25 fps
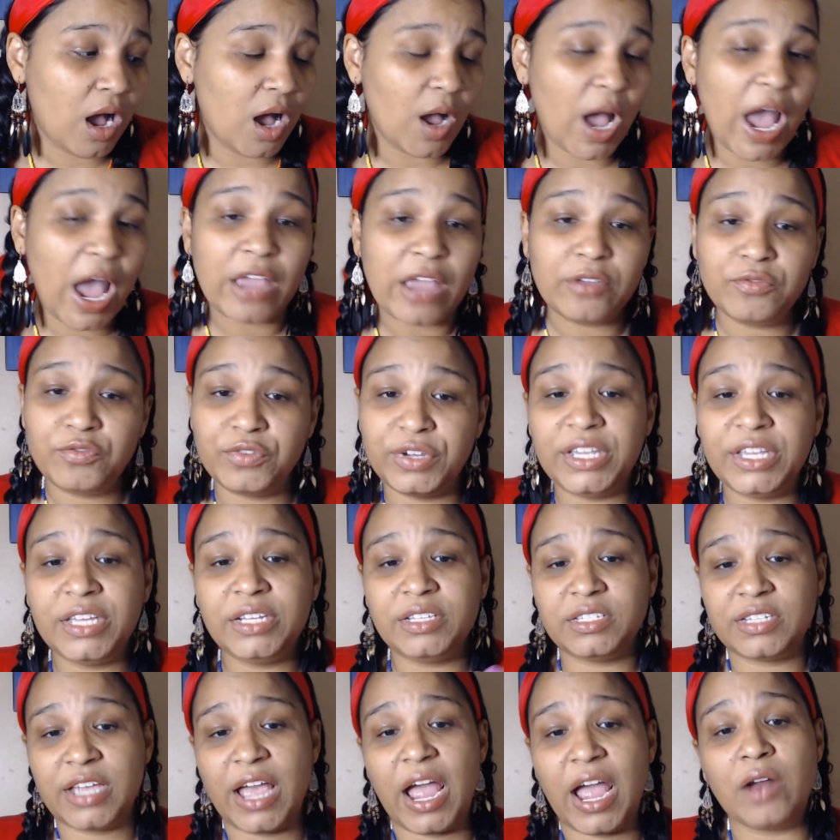I
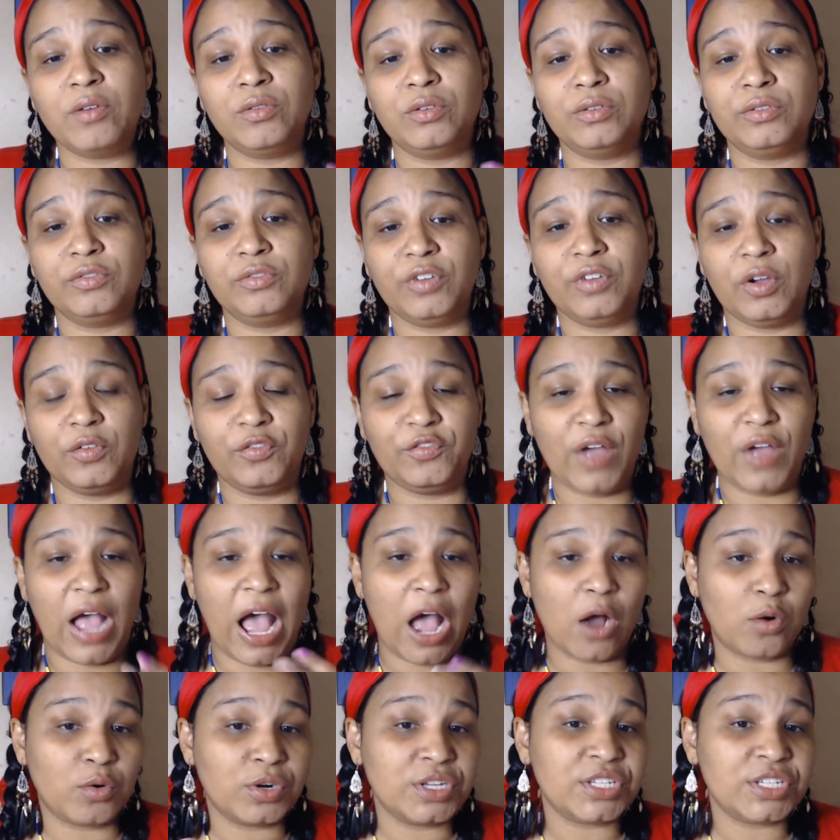read tarot
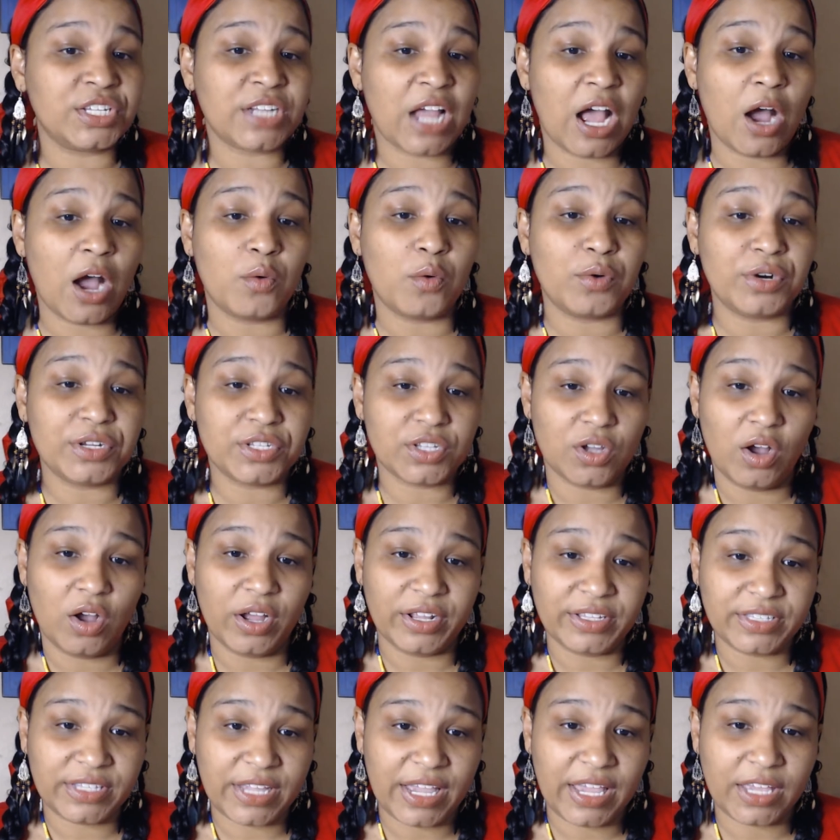hours and hours
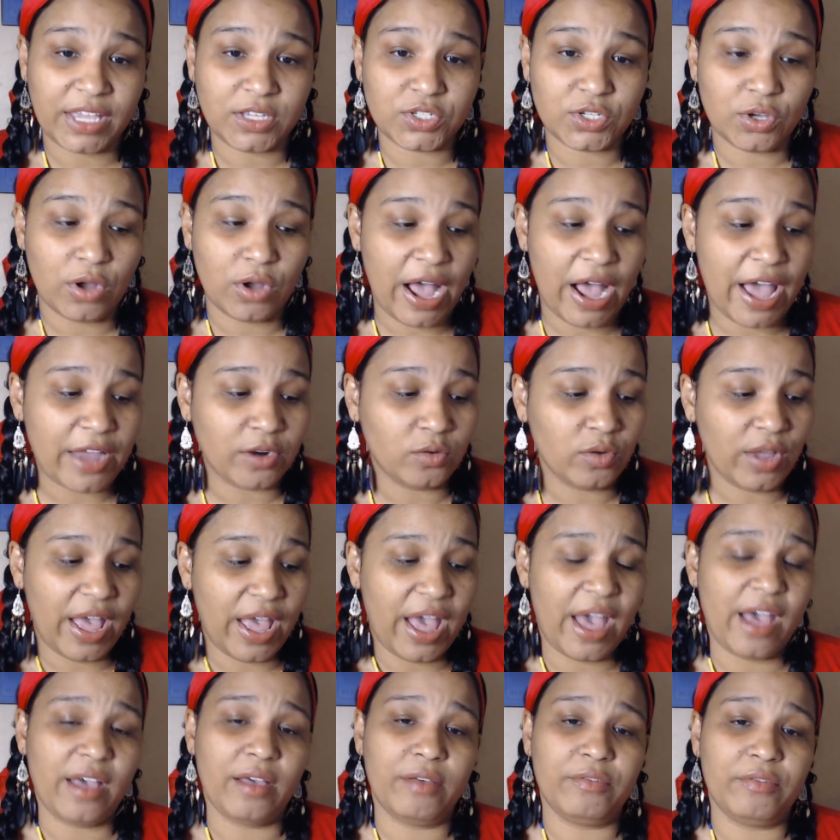on day, so I don't
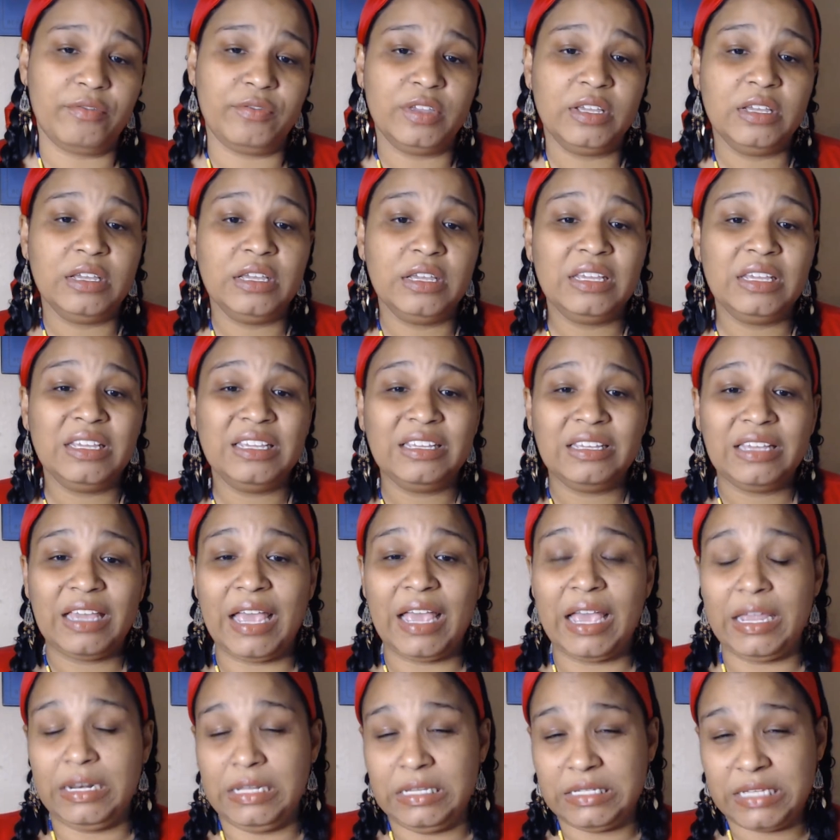have
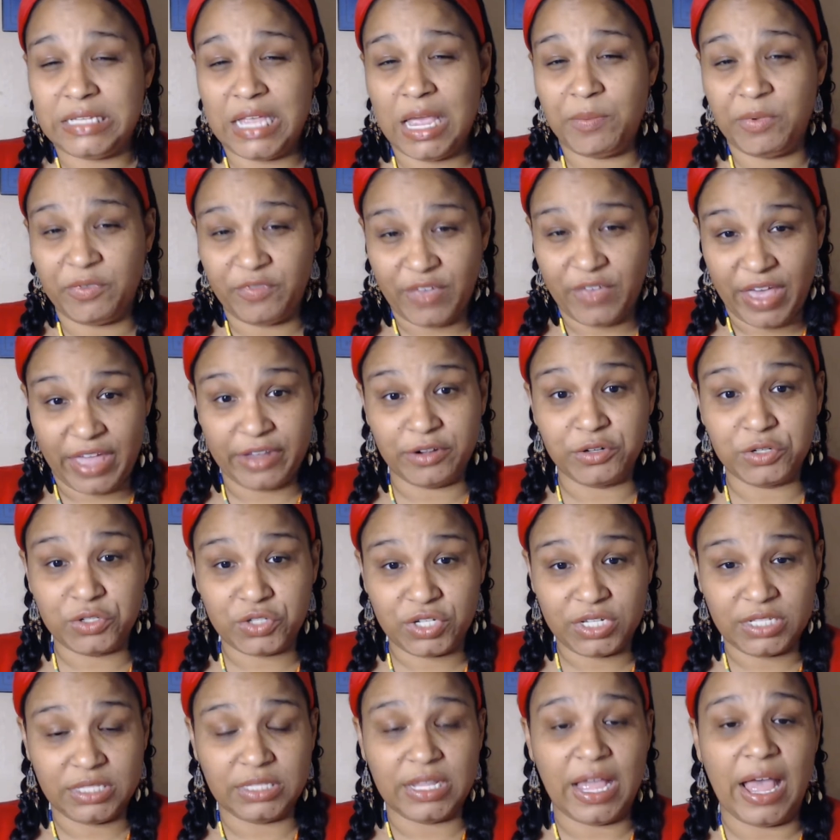any type of
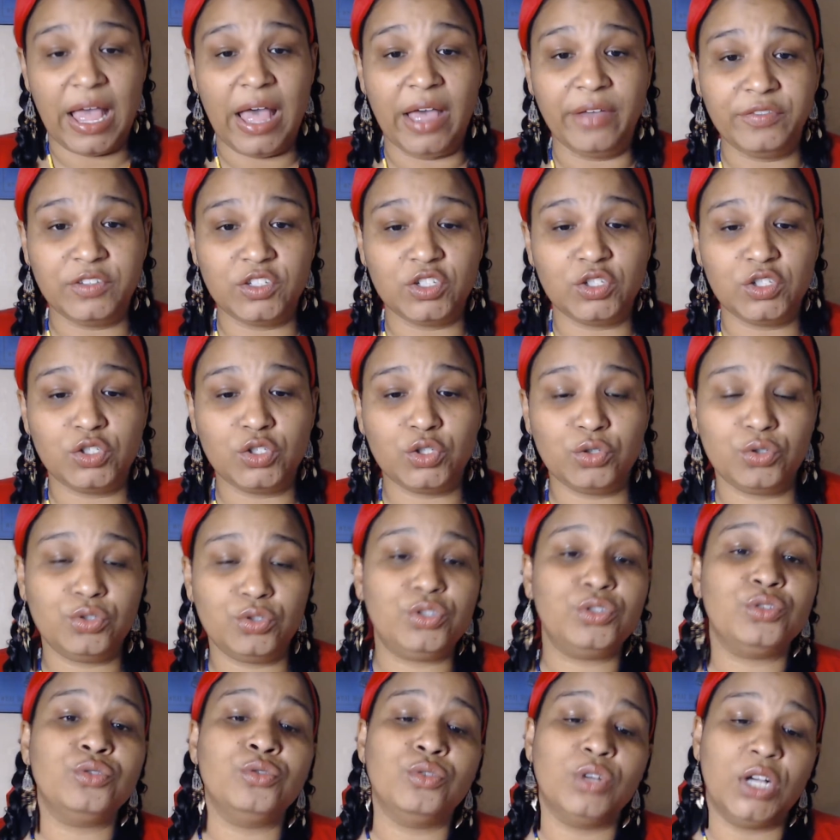energy left to
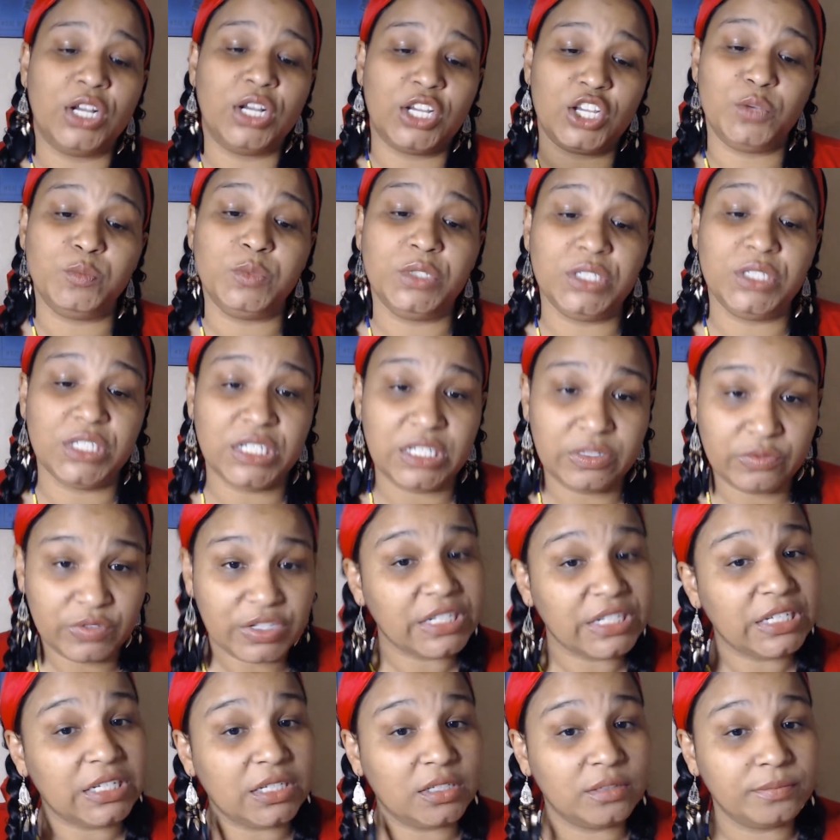do a community
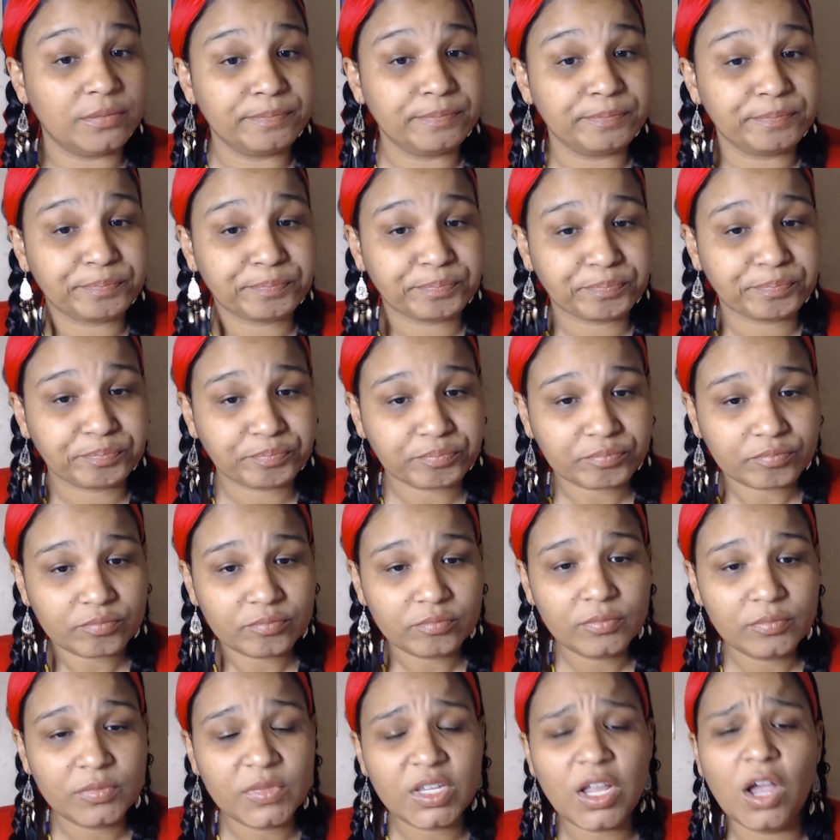reading
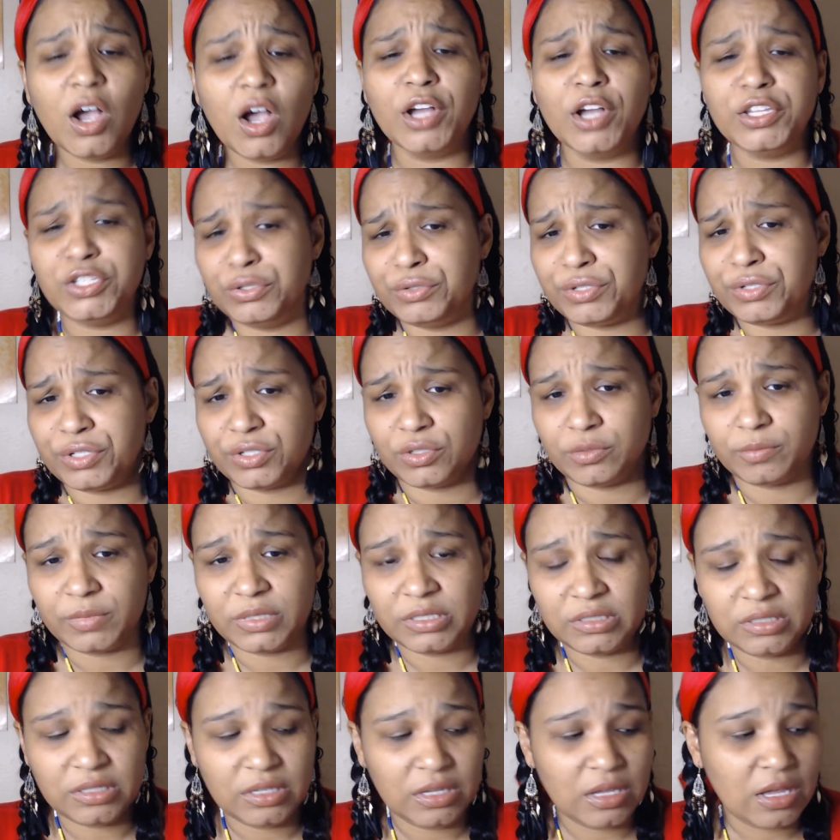on YouTube.
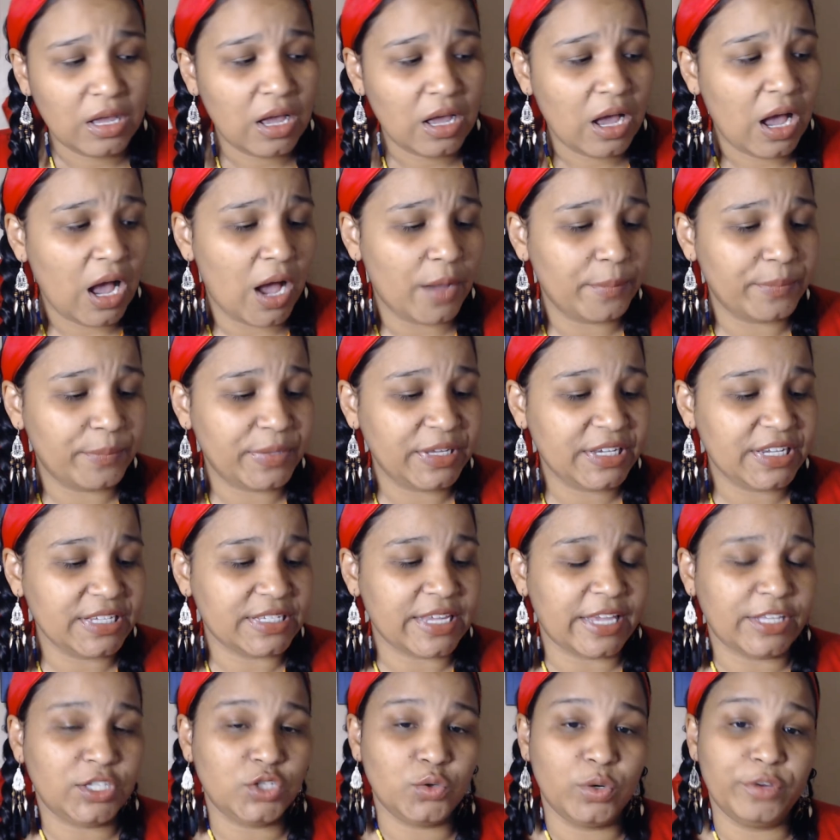Um, because
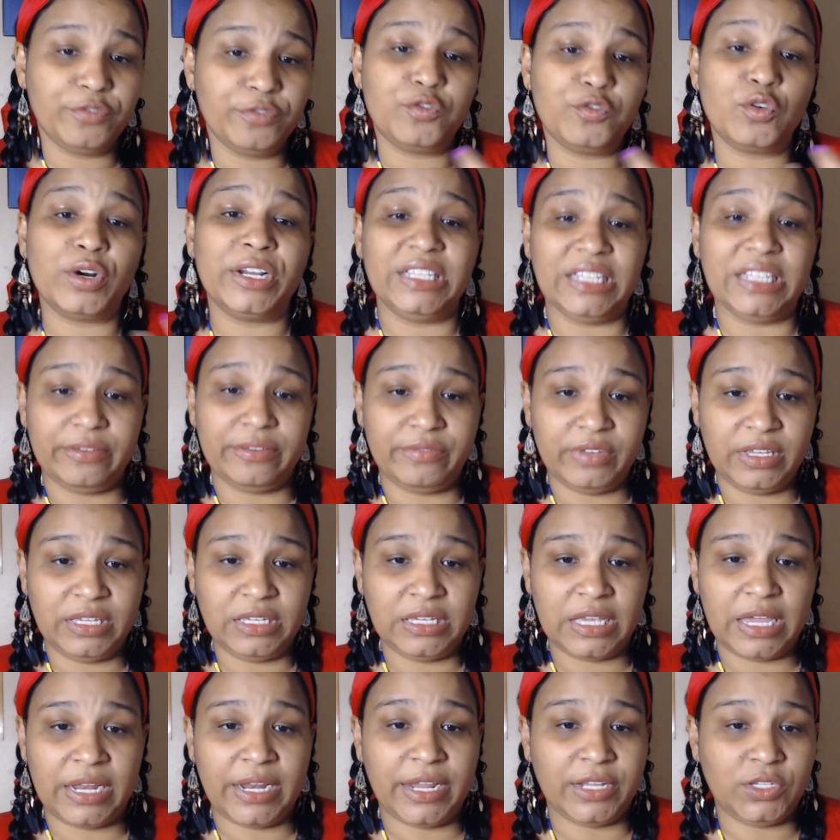I do it for a
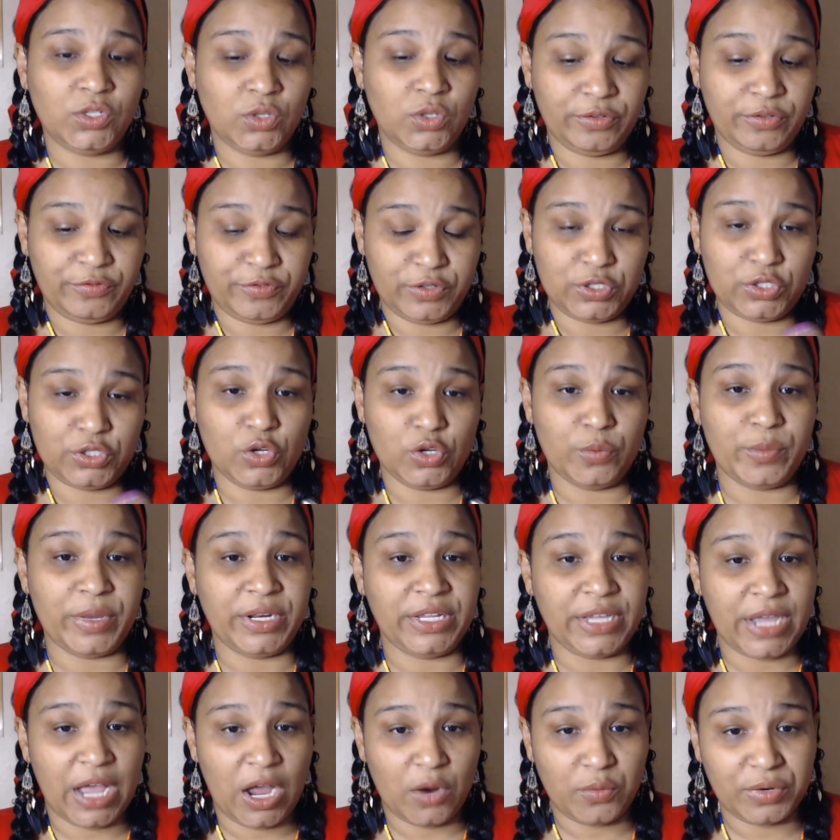living and I do it for so
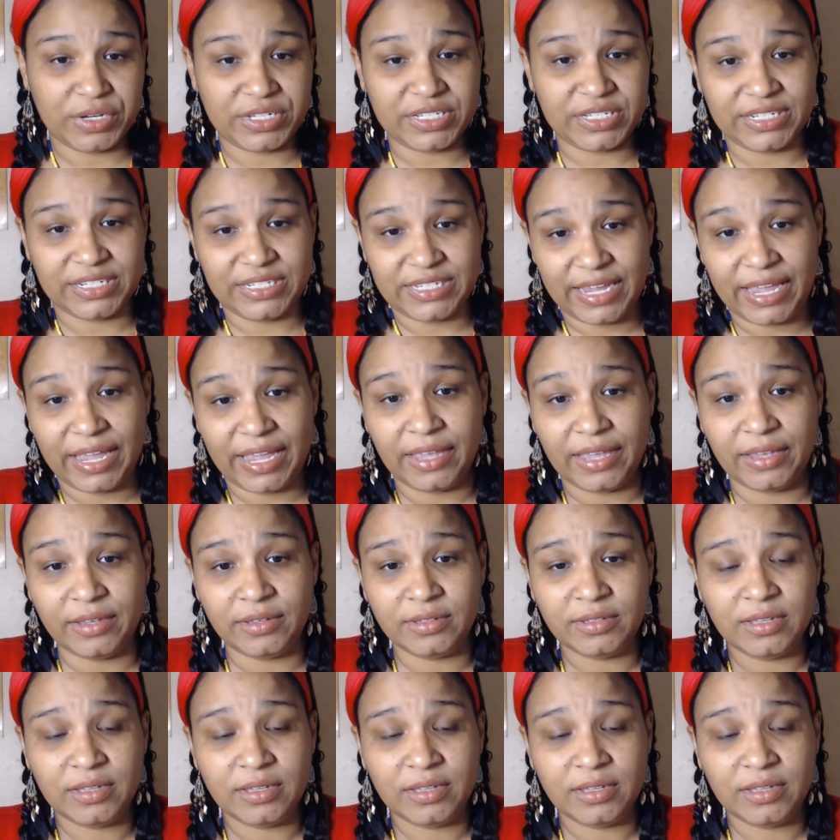many hours a day